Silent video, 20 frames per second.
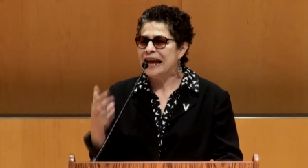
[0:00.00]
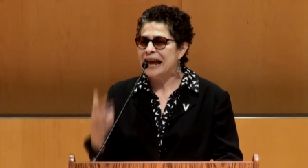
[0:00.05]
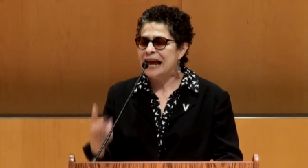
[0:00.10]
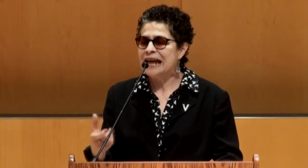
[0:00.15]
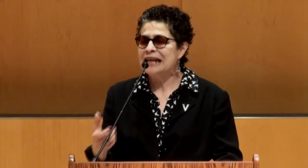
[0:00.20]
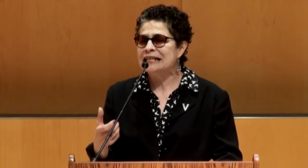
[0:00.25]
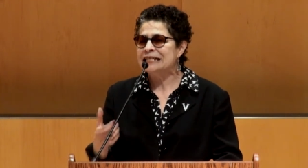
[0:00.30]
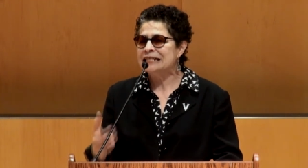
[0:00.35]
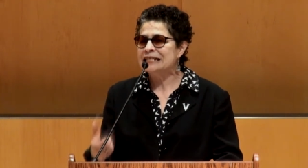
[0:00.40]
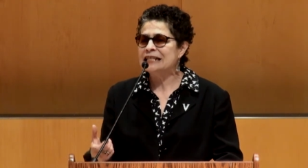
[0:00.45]

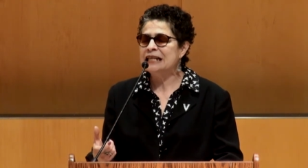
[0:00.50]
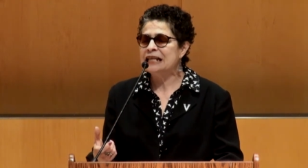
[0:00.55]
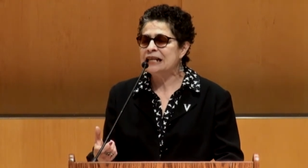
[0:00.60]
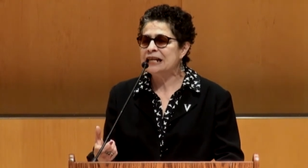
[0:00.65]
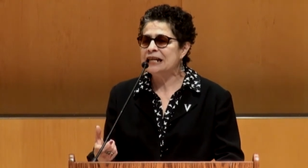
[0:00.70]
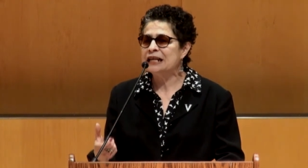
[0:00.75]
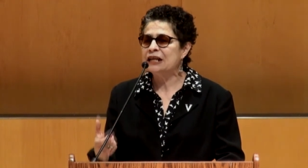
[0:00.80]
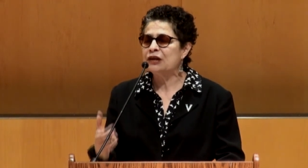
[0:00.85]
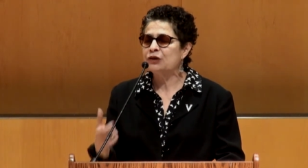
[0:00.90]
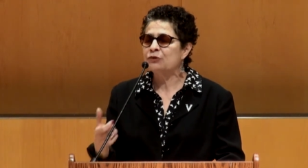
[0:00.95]

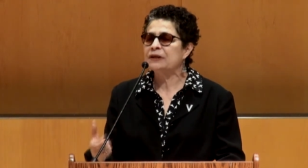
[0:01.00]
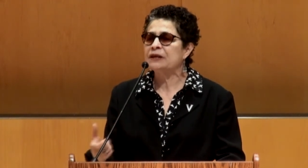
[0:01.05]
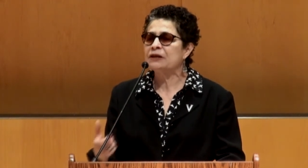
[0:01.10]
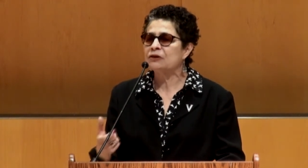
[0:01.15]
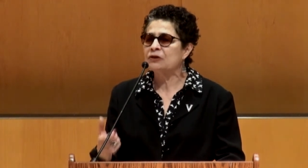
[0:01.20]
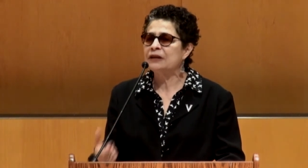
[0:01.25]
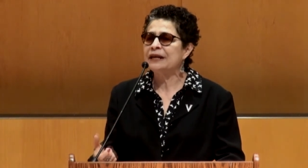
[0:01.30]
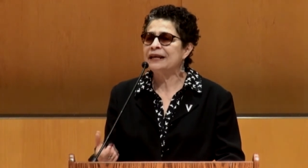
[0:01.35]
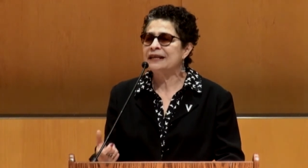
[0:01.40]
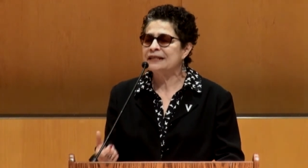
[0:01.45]
eighteen
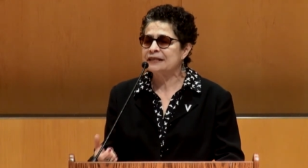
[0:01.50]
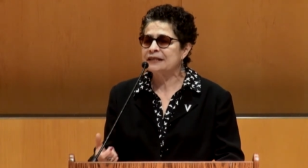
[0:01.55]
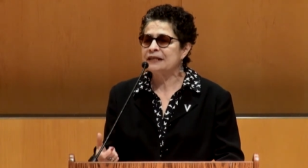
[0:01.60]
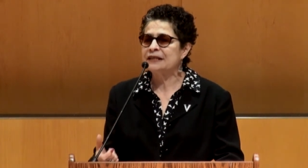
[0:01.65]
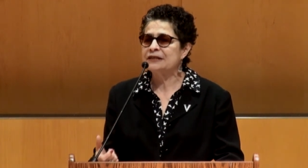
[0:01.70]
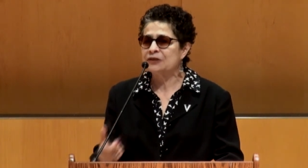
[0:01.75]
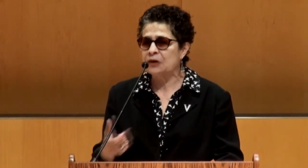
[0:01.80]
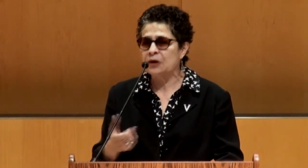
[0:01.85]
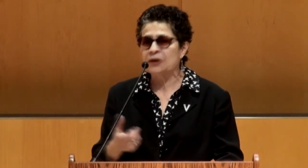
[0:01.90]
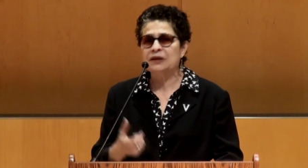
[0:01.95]
critical
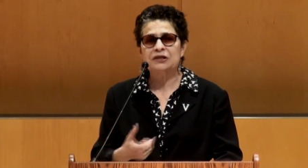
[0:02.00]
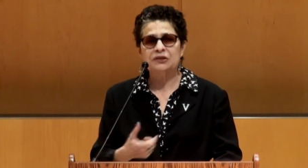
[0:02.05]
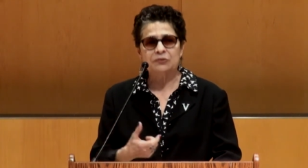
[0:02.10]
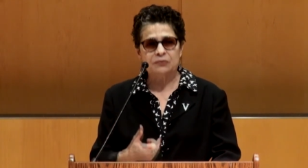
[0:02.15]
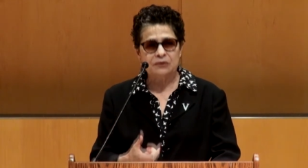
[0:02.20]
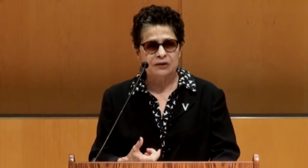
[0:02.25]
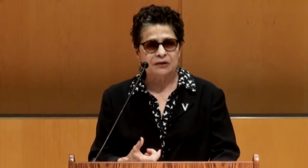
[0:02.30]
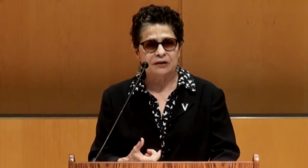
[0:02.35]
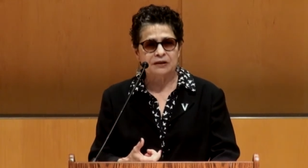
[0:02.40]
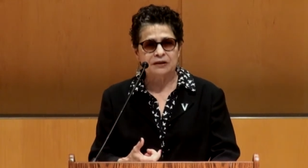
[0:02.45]
essays on his
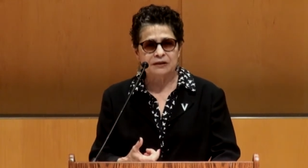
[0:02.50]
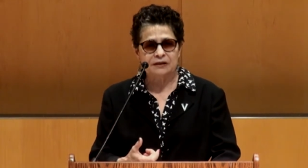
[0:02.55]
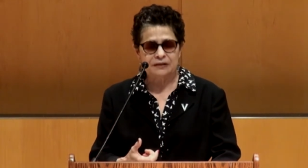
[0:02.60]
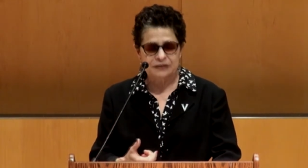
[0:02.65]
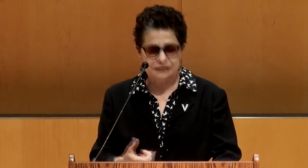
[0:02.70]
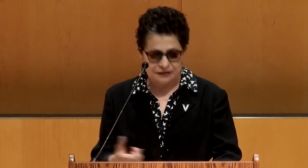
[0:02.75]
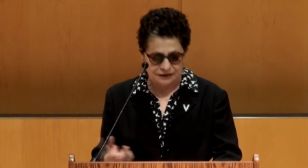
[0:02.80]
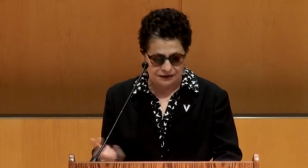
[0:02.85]
work.